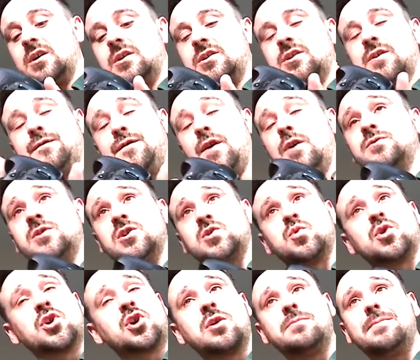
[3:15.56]
the photos
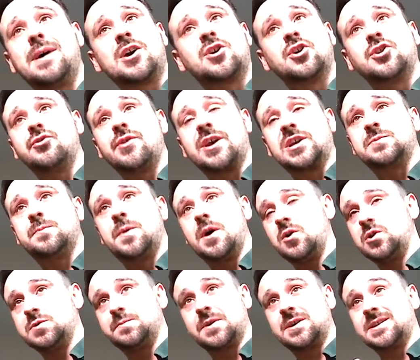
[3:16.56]
would have come back
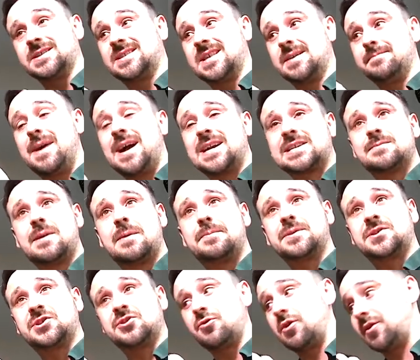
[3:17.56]
underexposed because the maximum
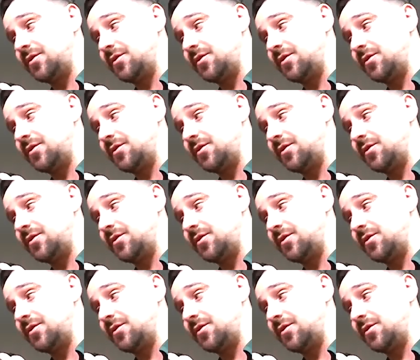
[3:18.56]
aperture